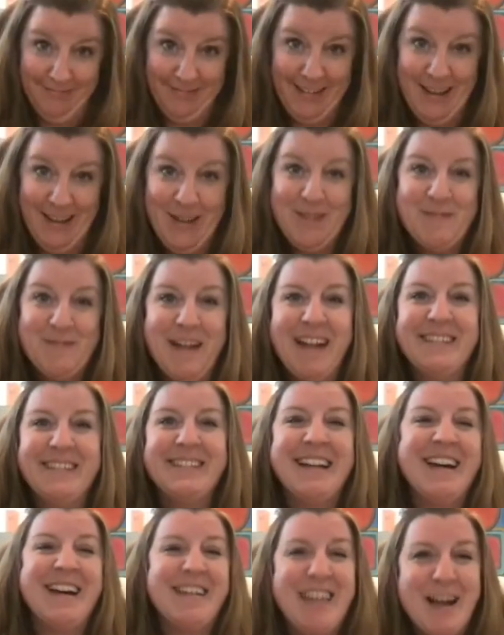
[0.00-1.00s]
Can you
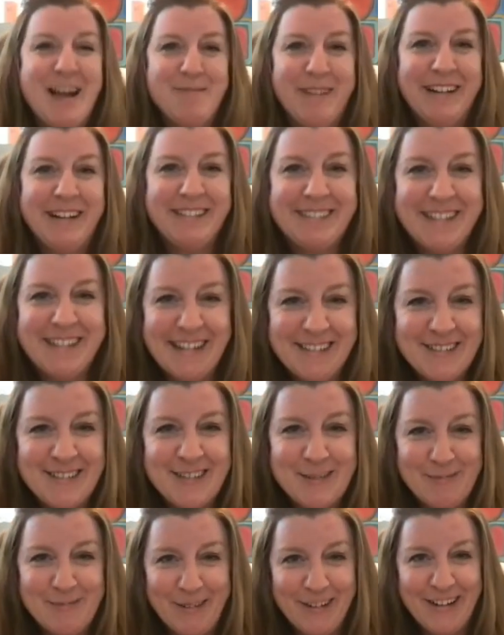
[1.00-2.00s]
imagine how that might
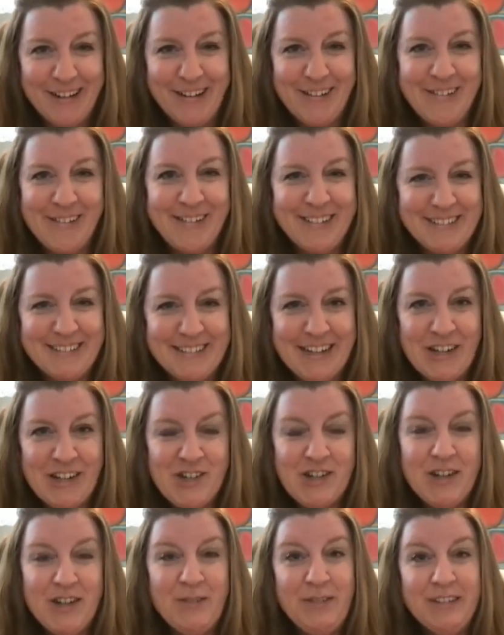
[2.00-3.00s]
change the work in your
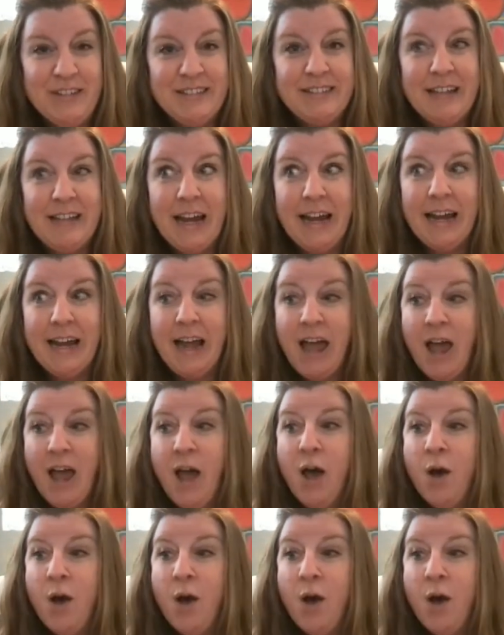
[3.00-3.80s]
organization if you say,